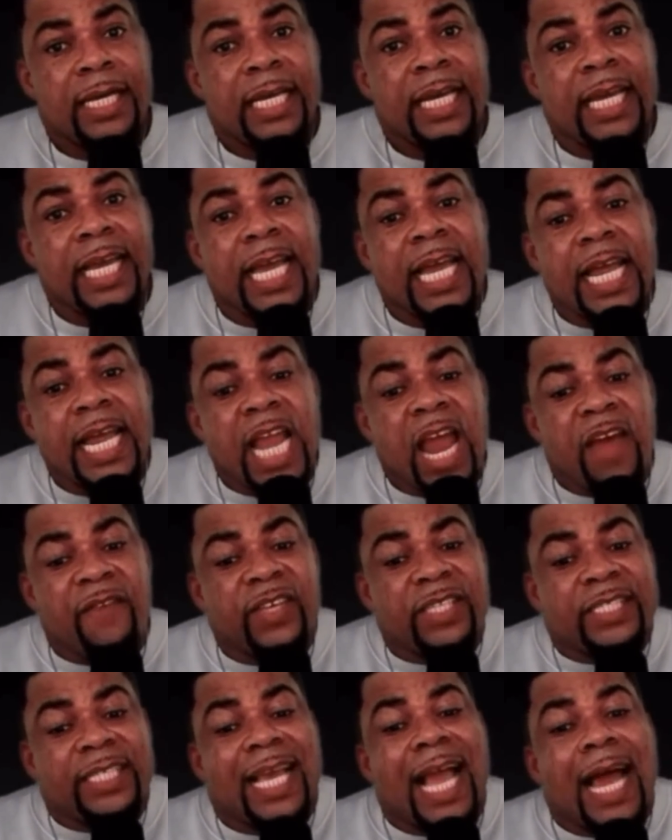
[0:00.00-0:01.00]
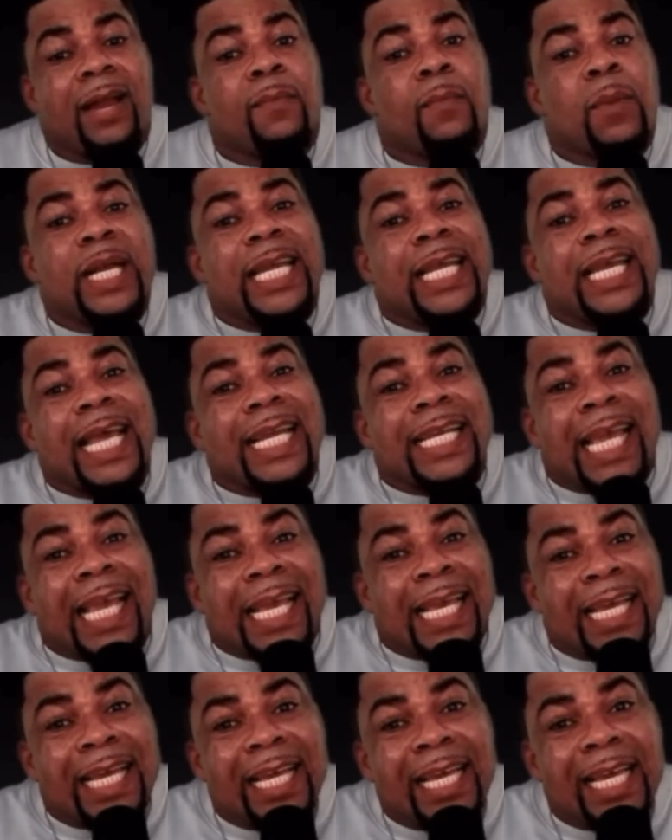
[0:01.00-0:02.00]
e levy sika na mo de ye
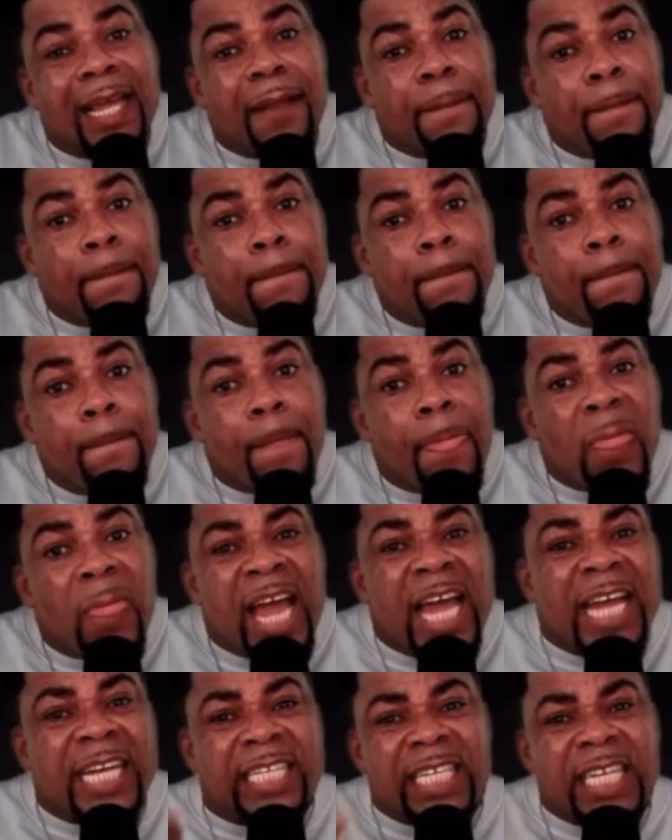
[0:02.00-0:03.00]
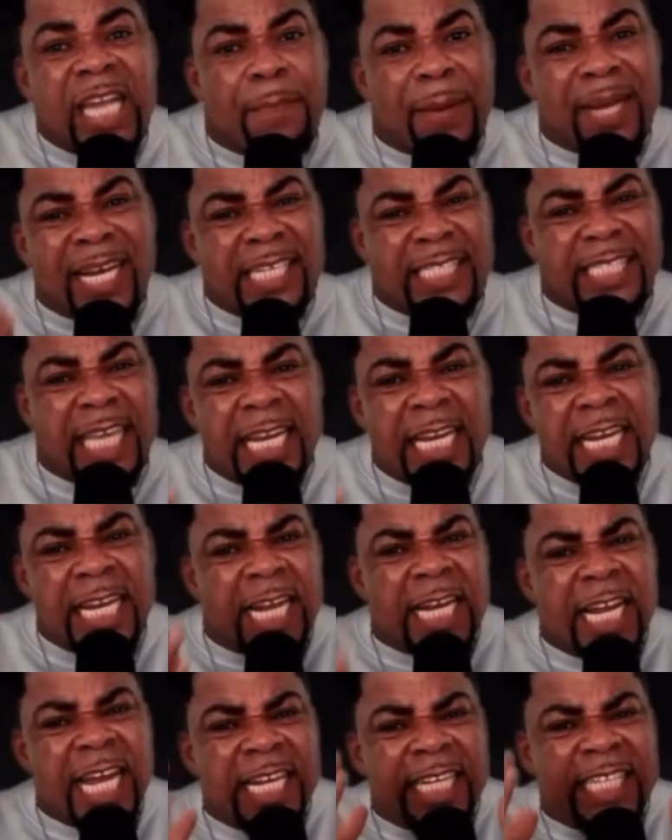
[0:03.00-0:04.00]
den enti nipa da sani na
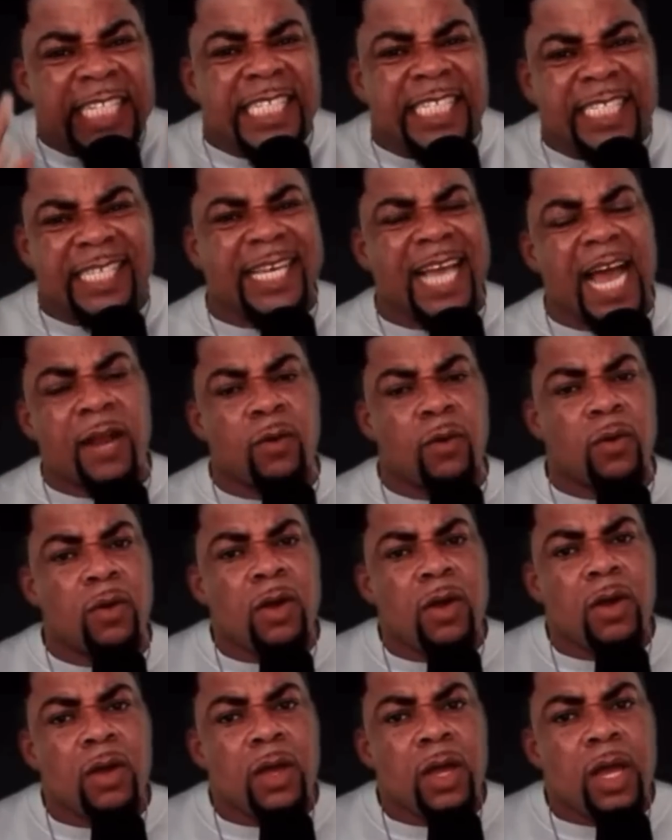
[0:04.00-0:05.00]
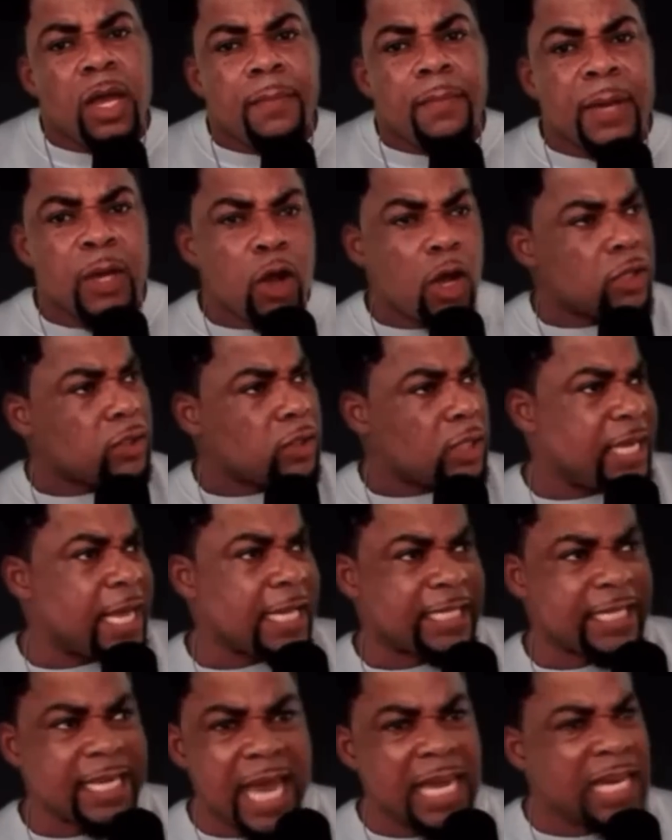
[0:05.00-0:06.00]
ni di sika no because
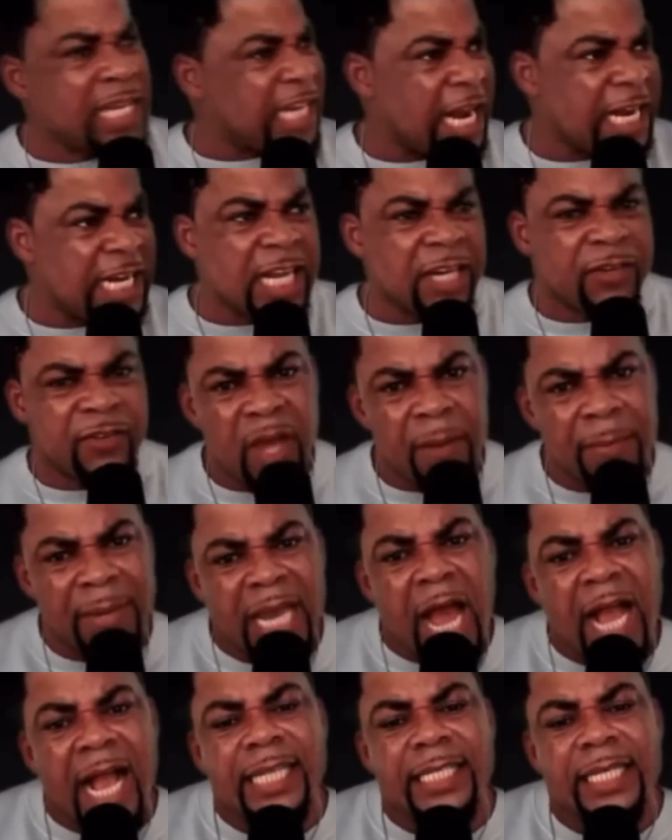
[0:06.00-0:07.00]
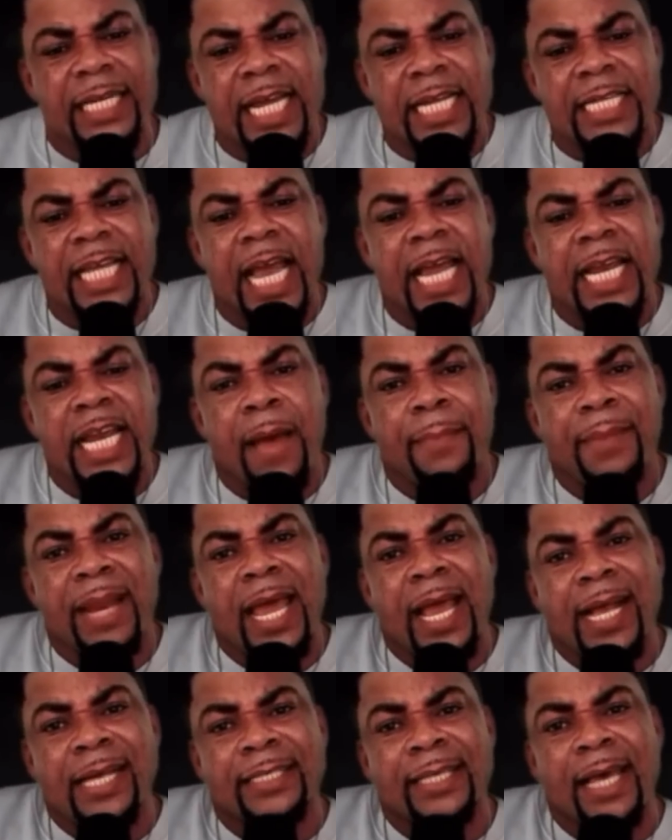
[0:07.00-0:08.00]
yet ye ni na etu ye bi na aka se de enti ani
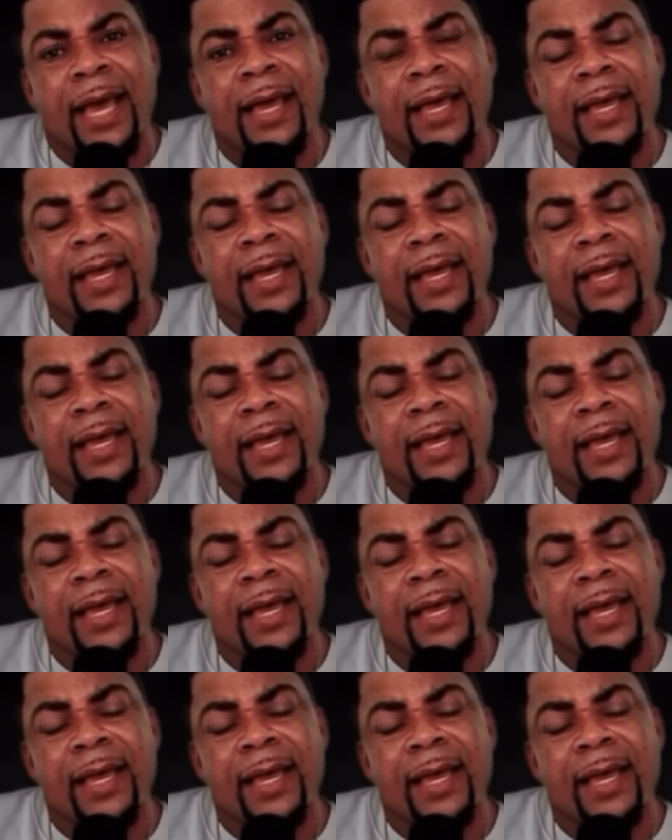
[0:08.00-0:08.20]
abre kasa